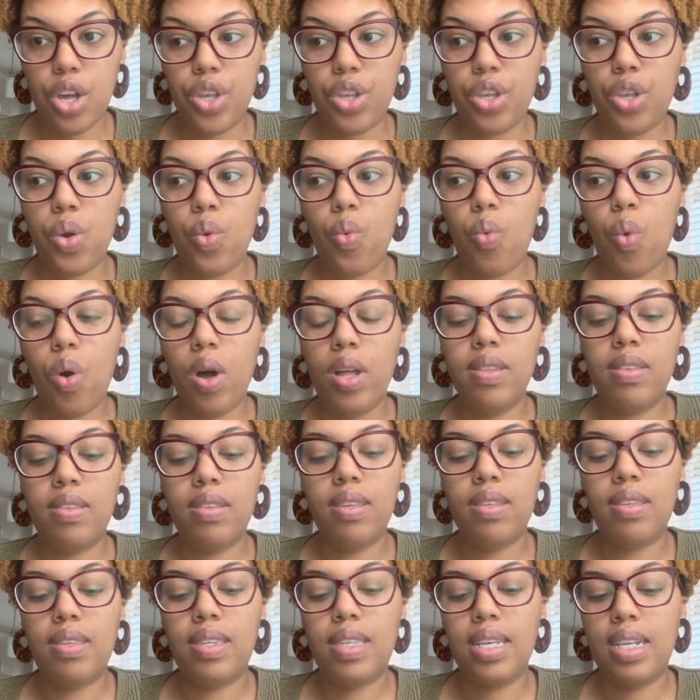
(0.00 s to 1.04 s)
you want
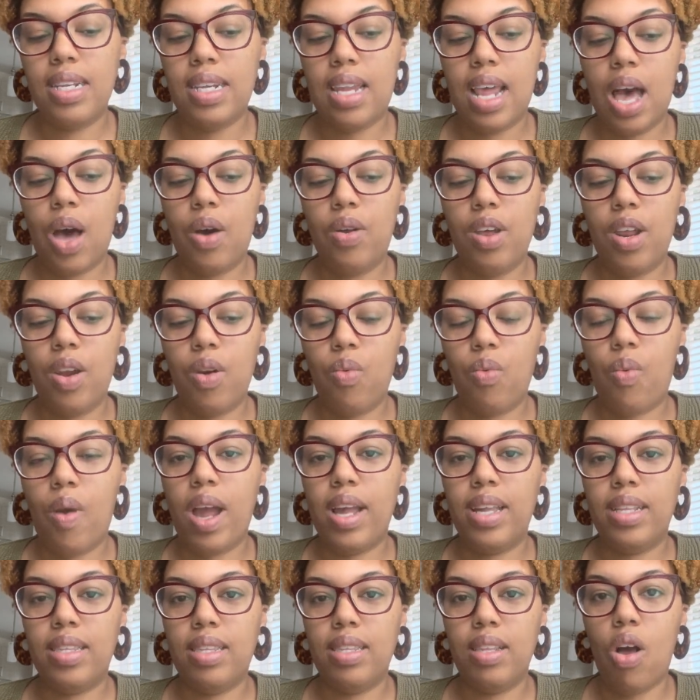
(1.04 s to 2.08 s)
to sit down and
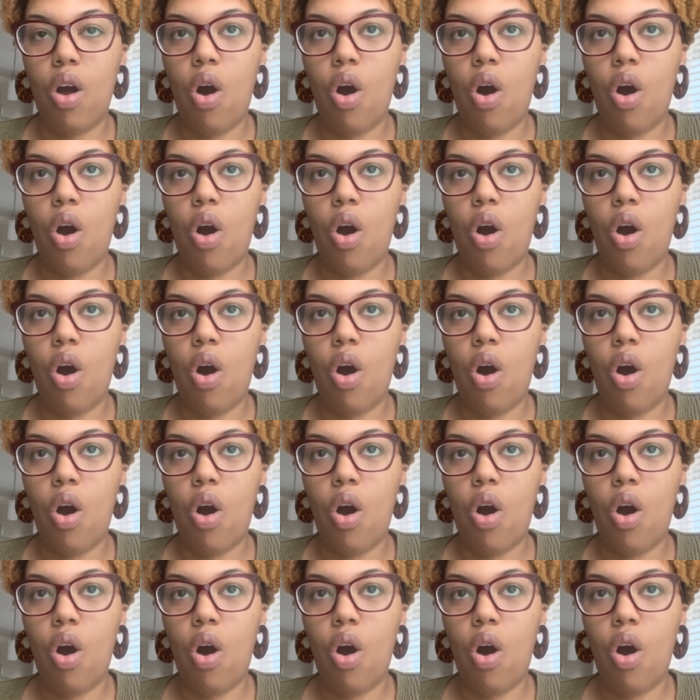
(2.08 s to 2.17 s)
write